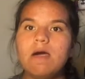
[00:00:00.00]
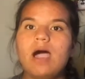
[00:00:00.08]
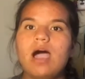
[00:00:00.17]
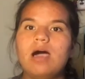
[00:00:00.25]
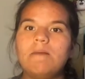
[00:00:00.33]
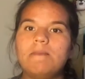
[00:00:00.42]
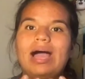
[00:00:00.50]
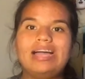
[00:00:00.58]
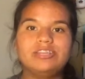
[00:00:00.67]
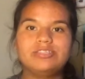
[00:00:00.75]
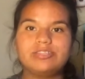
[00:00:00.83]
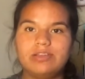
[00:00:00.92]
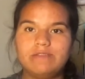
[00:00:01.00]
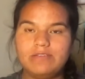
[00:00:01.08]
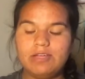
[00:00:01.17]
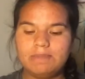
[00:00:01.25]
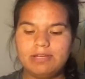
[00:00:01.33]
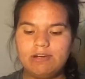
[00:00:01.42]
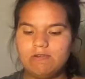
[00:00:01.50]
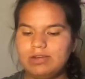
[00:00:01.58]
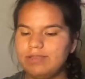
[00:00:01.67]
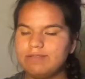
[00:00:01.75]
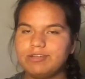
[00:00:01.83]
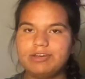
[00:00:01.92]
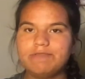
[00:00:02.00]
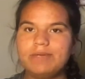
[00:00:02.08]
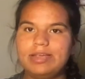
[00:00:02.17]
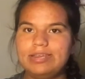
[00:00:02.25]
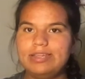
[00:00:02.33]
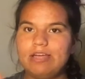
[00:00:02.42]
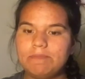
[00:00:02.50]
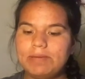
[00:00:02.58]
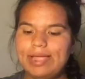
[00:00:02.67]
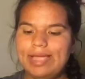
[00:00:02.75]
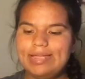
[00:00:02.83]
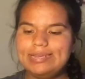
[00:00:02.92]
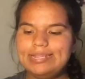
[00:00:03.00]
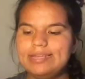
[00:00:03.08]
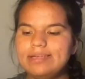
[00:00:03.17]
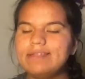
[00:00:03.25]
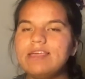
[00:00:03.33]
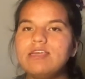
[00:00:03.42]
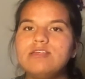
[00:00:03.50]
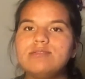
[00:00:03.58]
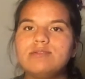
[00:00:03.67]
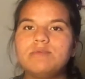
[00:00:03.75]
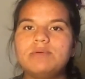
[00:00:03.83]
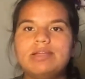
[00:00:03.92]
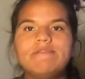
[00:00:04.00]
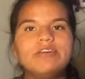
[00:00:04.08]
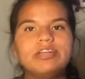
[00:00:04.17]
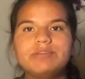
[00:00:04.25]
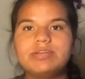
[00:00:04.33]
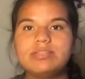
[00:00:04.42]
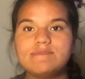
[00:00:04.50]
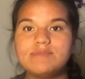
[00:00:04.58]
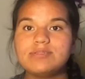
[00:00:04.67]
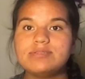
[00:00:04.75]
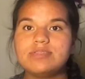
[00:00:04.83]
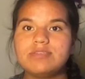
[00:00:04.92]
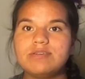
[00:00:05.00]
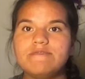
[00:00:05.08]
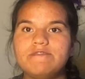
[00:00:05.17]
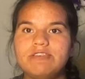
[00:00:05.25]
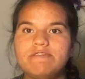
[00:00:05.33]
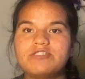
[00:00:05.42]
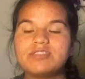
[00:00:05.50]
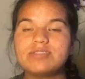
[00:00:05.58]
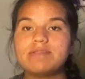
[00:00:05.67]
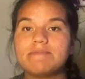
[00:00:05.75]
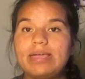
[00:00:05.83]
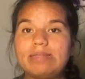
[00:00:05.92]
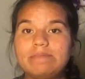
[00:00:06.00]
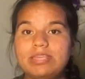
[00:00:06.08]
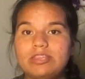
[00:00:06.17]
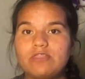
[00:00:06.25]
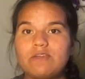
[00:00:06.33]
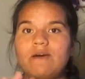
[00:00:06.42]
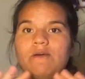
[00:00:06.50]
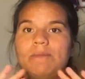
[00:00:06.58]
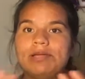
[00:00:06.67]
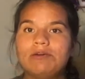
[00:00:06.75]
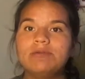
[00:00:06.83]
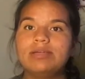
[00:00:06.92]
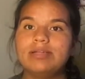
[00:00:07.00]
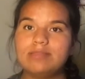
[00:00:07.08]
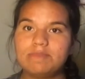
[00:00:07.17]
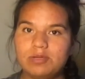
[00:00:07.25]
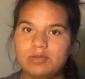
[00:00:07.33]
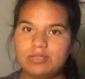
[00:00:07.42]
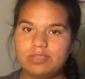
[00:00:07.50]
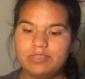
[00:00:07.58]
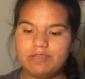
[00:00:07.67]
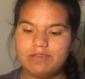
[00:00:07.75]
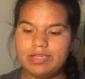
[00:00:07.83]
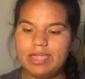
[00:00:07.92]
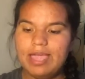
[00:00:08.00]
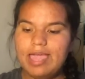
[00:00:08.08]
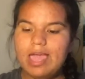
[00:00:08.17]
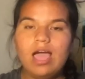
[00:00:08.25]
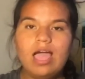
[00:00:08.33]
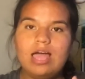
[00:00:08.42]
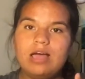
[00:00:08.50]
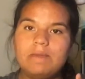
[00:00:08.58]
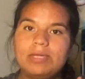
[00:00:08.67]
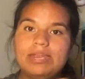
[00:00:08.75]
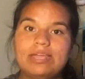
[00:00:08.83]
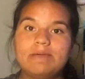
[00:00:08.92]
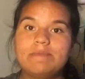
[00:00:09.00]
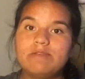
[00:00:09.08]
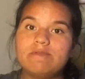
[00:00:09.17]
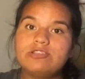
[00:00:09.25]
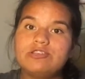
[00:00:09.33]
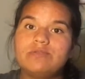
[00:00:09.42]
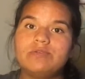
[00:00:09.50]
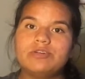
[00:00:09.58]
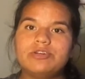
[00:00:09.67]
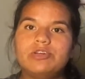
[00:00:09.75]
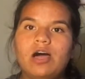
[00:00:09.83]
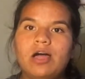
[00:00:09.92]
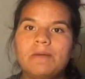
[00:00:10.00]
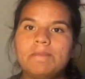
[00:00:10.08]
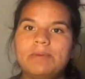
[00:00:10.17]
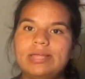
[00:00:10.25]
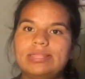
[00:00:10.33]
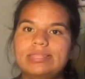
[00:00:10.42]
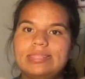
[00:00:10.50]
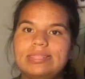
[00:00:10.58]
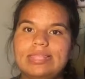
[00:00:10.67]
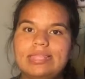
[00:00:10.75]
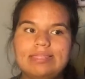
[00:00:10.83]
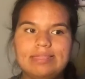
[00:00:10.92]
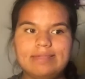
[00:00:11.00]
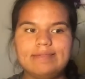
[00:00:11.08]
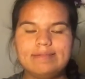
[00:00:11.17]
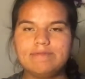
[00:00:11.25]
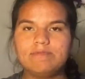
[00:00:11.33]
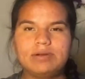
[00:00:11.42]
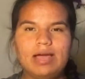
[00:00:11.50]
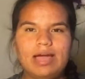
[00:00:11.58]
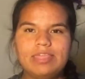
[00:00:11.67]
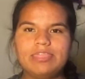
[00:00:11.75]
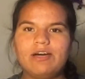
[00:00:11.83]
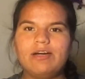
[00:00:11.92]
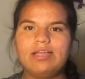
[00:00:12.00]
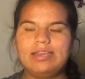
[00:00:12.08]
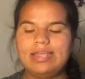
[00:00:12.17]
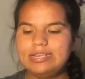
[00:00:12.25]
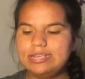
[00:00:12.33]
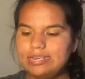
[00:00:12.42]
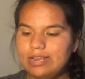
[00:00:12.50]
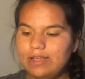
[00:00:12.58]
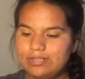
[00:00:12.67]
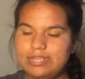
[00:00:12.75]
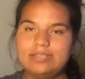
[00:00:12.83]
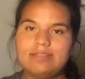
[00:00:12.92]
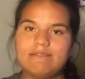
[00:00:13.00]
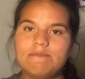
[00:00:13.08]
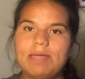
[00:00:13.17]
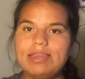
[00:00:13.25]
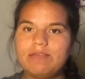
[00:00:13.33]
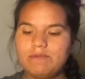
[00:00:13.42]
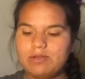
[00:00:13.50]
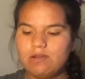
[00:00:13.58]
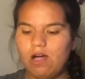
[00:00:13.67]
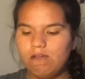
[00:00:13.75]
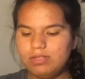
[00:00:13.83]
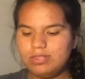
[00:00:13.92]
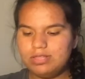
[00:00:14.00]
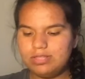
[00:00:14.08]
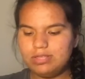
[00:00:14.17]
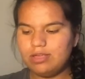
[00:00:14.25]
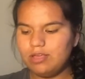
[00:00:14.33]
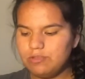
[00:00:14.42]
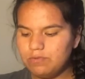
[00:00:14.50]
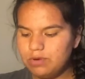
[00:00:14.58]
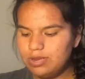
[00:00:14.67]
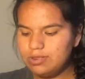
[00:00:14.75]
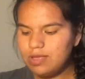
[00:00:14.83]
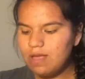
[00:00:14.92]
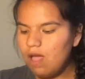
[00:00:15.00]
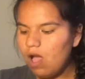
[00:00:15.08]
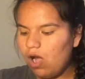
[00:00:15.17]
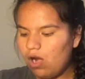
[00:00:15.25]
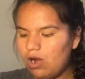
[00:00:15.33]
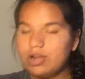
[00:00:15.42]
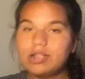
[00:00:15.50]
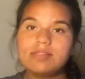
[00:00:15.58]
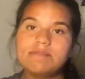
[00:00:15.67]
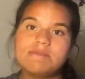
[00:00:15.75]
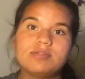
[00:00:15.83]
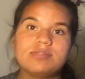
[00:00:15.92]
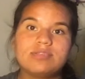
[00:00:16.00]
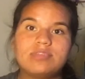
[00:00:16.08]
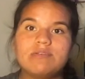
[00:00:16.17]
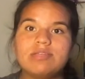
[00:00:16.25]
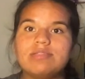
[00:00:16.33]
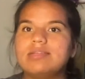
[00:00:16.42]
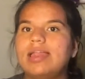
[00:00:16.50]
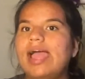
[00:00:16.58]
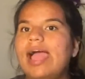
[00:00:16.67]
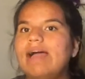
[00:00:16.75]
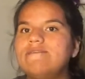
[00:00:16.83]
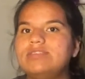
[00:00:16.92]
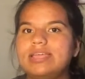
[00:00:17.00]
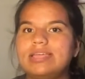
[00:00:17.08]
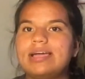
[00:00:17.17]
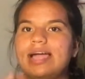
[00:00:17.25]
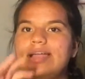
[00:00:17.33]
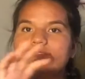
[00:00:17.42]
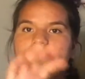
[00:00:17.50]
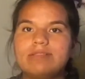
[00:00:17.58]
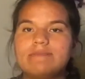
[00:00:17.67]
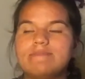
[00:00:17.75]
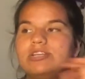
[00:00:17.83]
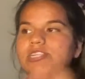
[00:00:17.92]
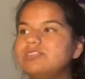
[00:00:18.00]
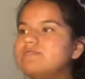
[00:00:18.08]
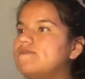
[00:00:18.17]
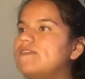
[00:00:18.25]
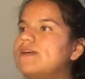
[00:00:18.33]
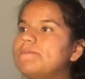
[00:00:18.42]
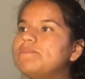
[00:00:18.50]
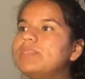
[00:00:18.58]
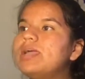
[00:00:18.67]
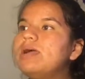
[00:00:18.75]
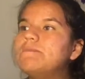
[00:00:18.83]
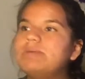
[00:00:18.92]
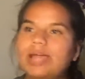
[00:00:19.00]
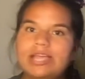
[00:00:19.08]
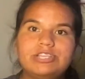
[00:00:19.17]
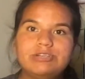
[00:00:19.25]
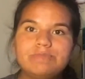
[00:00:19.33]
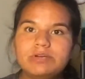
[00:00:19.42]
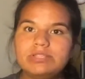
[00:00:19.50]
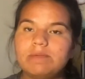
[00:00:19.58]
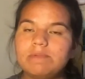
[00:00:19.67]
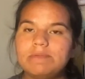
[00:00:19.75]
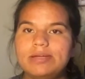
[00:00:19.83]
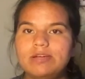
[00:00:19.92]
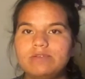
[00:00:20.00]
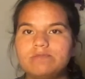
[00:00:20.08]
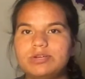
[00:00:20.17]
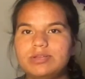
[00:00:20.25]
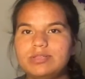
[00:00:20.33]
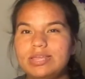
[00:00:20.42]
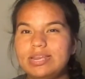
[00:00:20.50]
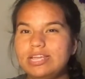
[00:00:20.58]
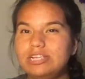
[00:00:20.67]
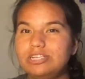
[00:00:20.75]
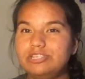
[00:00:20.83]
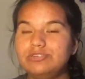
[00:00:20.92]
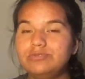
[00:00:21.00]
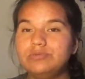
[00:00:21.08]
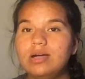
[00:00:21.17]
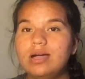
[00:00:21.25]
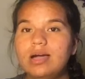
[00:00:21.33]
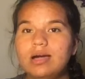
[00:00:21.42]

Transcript: I just thought of it on my own and started writing down my ideas. So whenever I do a conspiracy theory video, just expect me to throw out my own conspiracy theory, and it could be original or not, but this is what I thought, and I did not take this from anyone. Obviously, these other ones are conspiracy theories that I have taken kind of inspirations from, but I do put them in my own words, and I do